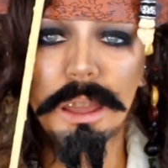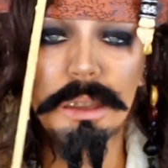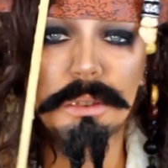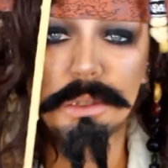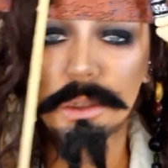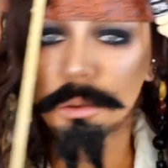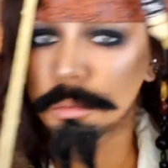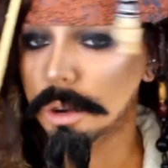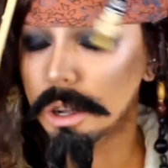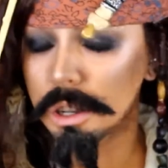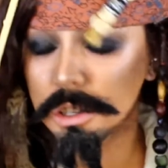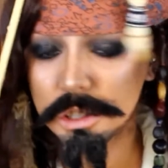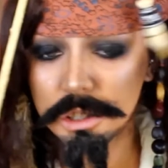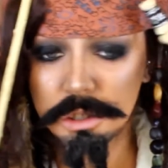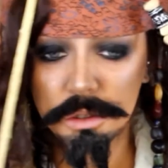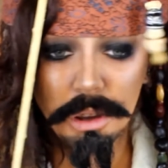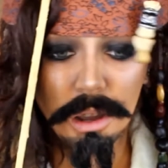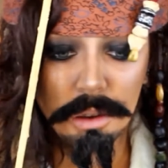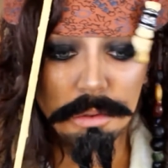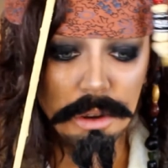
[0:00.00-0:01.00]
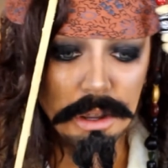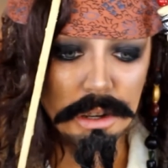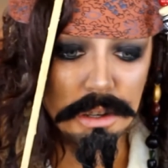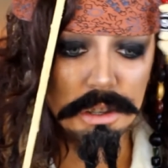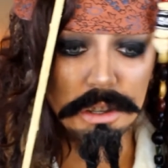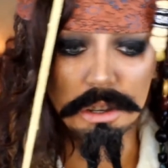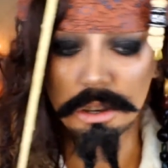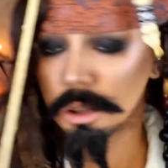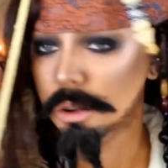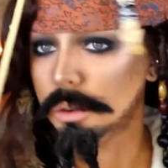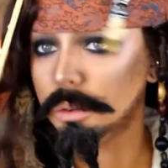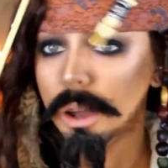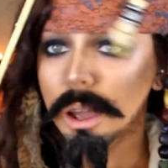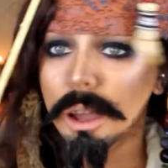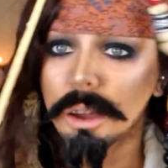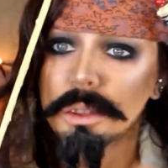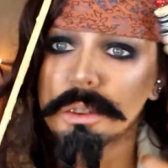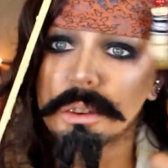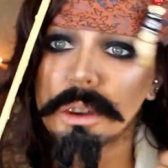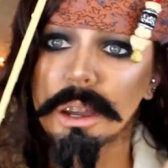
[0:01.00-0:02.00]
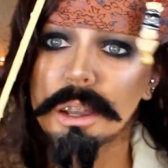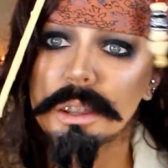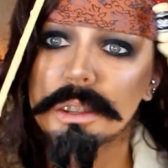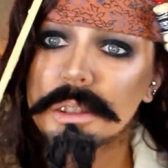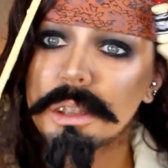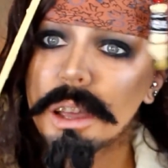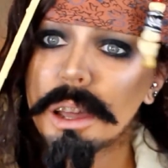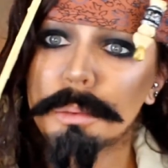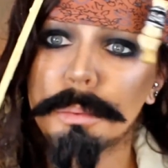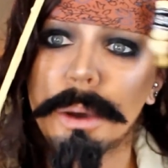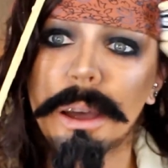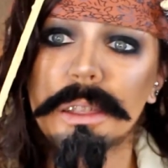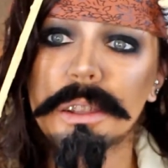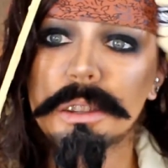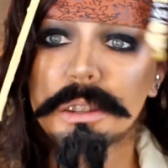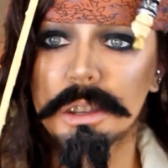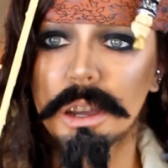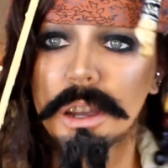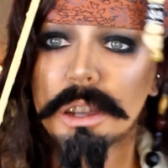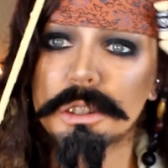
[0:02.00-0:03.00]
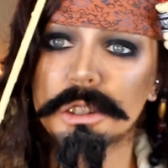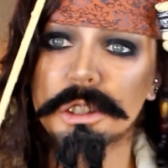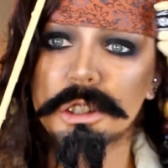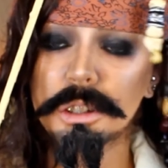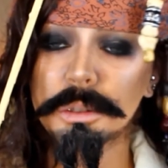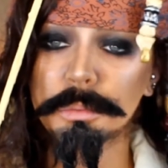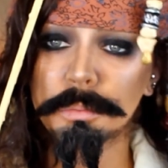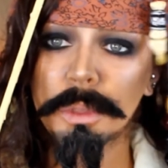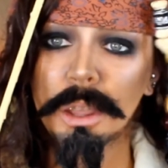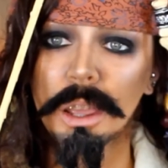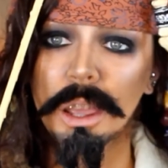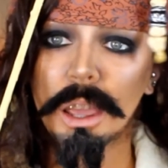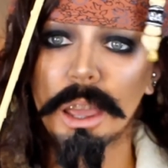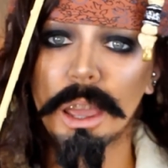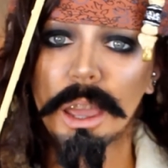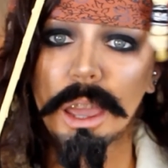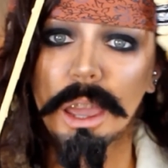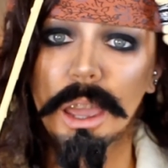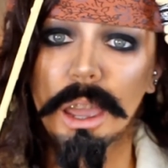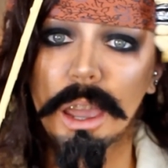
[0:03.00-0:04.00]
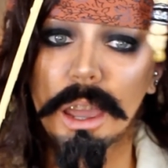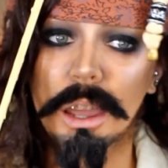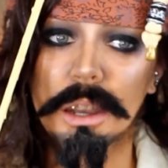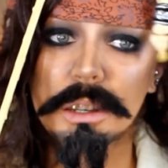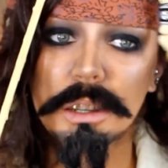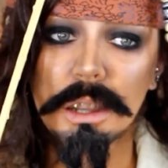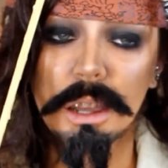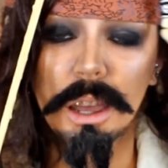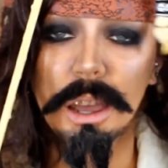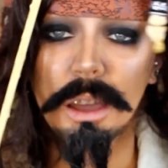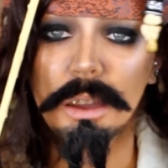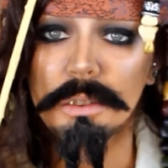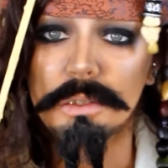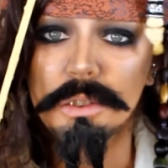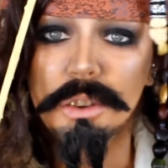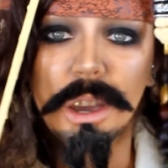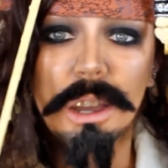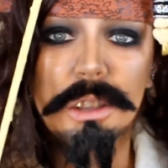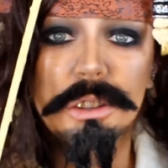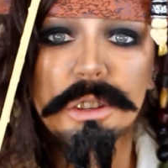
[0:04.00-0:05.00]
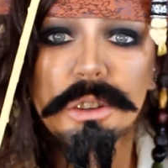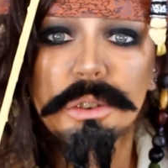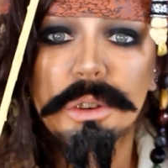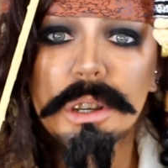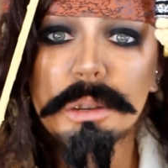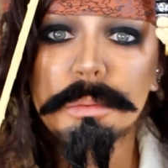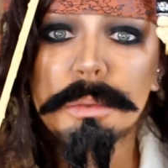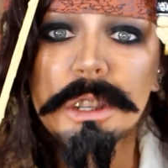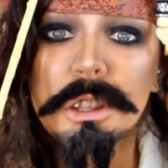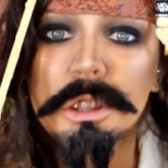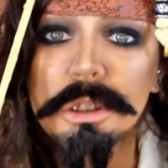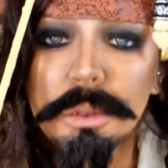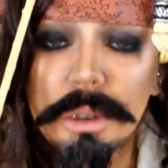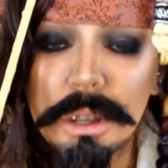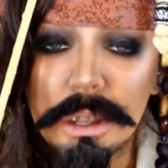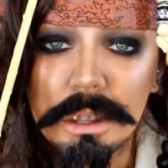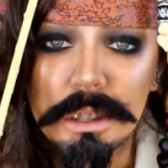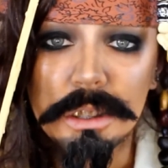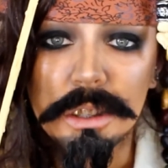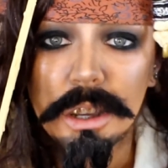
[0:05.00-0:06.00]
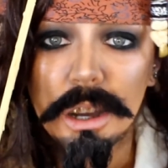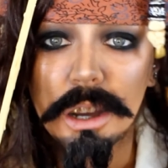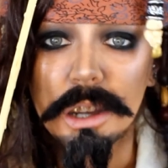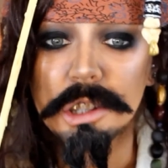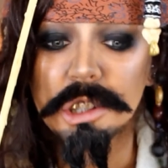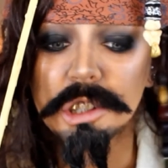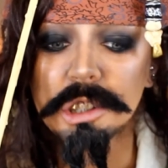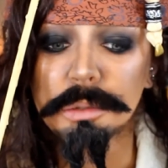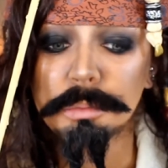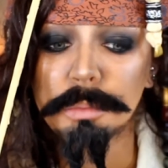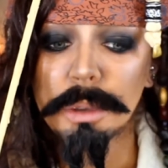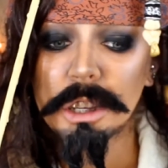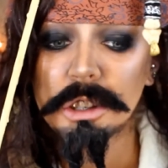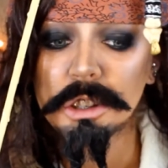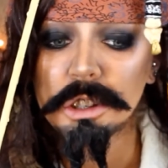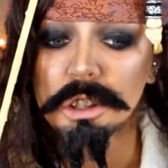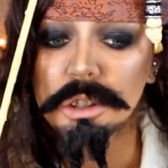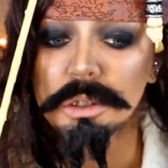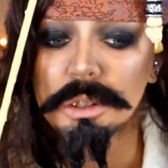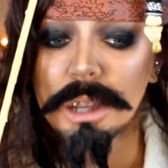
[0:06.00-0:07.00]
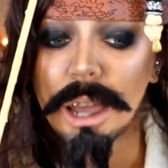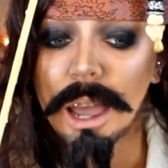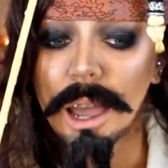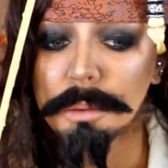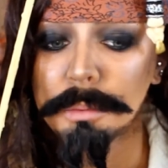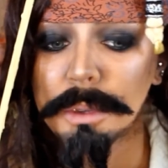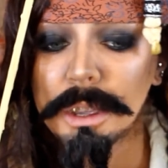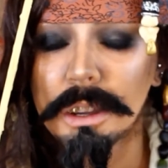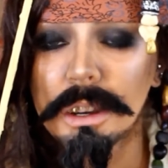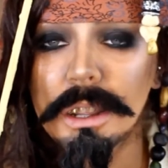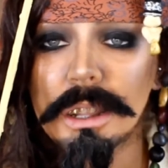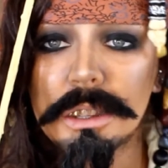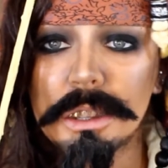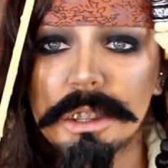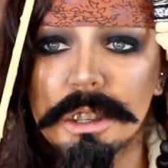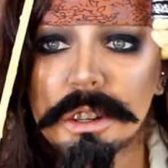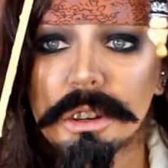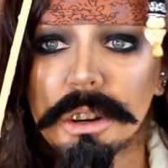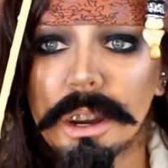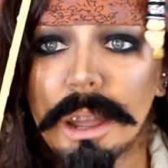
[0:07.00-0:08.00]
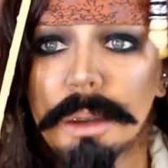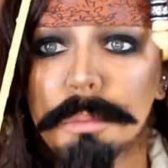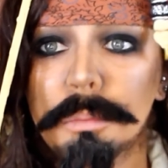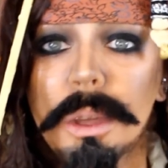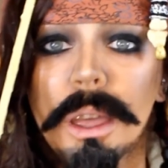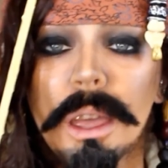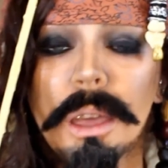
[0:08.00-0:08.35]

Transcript: if you want to. I want to know how you guys thought about this costume. And if you guys are going to be doing this costume, make sure you tag me on Instagram.